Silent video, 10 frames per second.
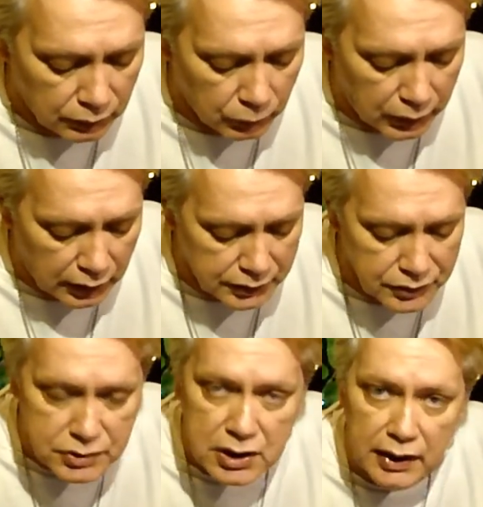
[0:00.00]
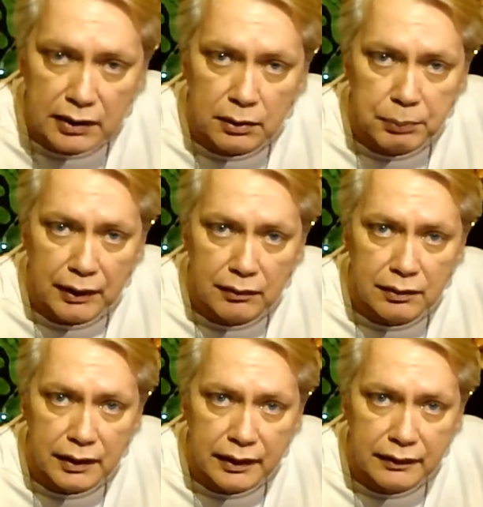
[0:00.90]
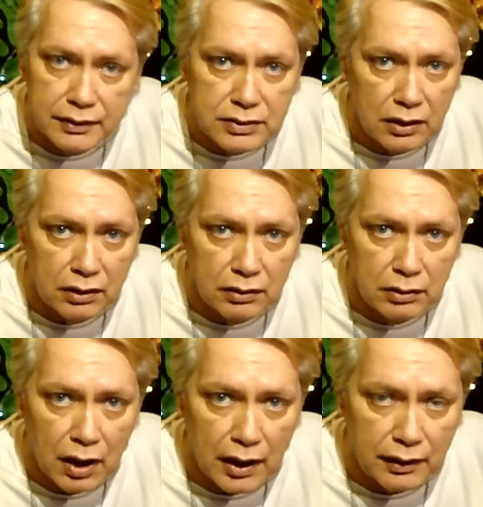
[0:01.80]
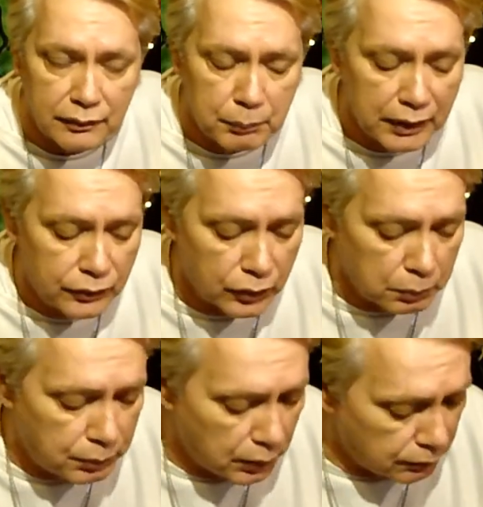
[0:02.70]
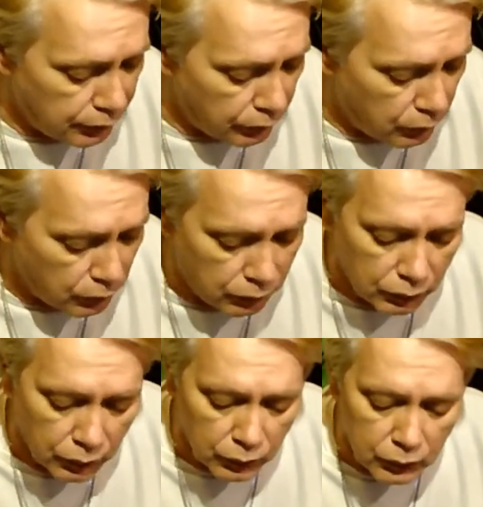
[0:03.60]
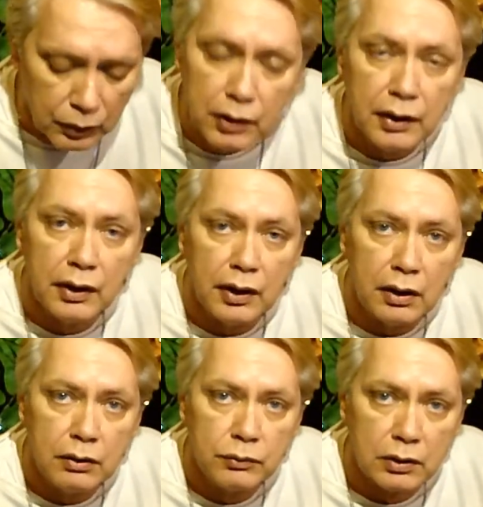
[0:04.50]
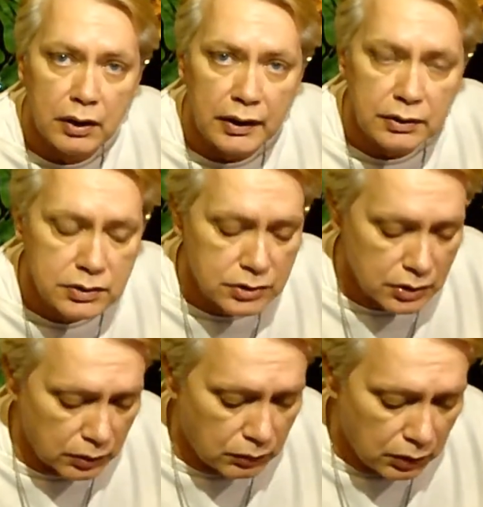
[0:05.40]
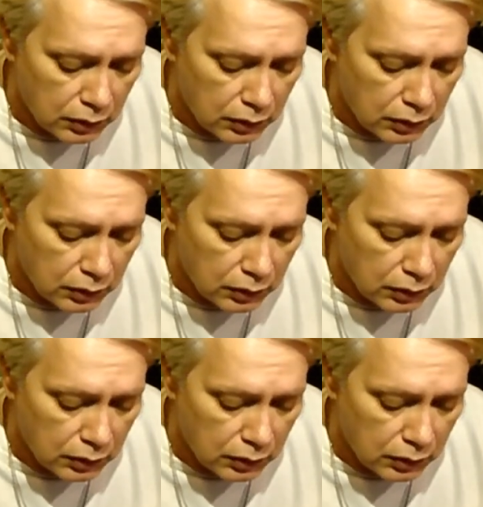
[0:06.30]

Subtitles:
when I do say it, apparently there's a big group of you who it relates to.